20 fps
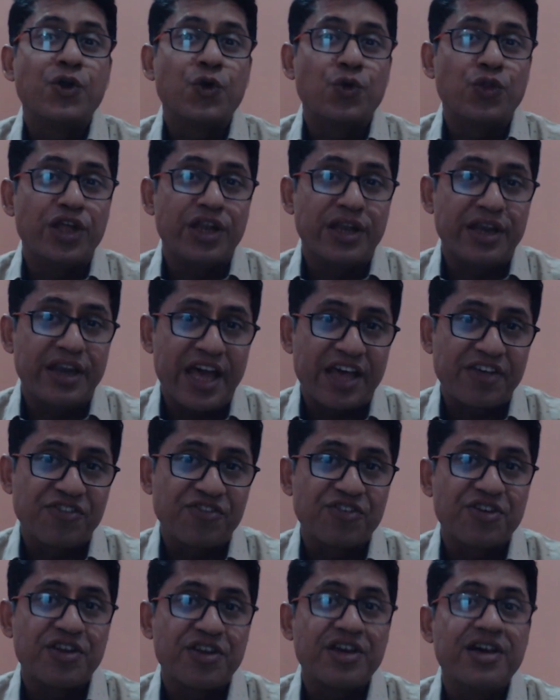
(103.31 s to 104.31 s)
to the
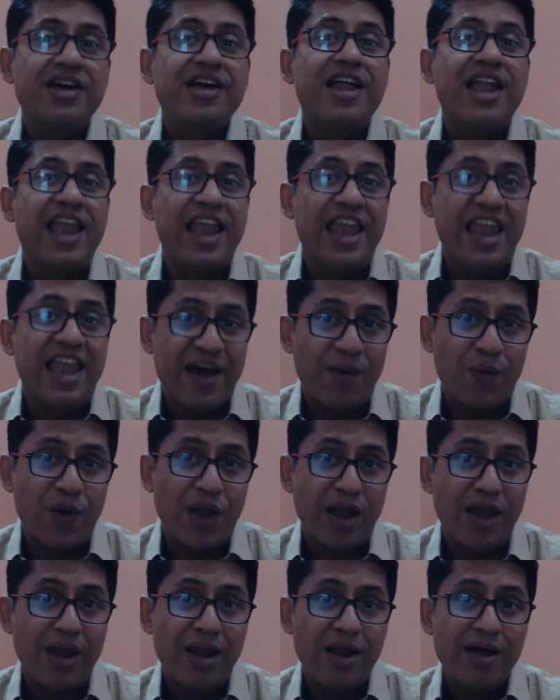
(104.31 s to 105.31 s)
next
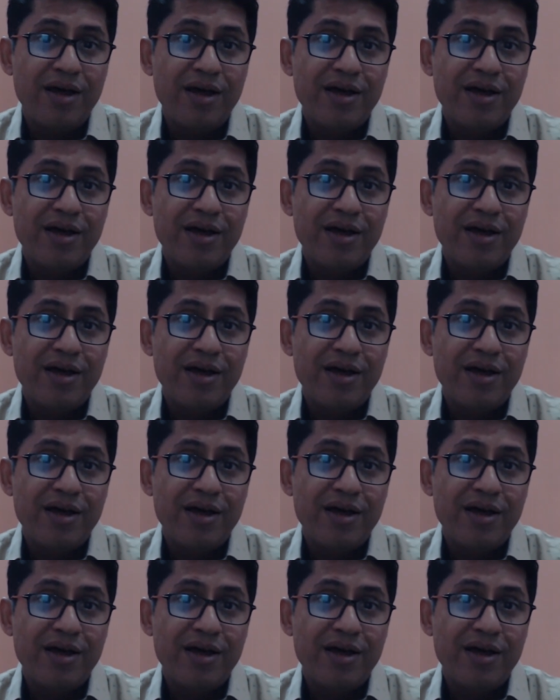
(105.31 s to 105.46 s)
level.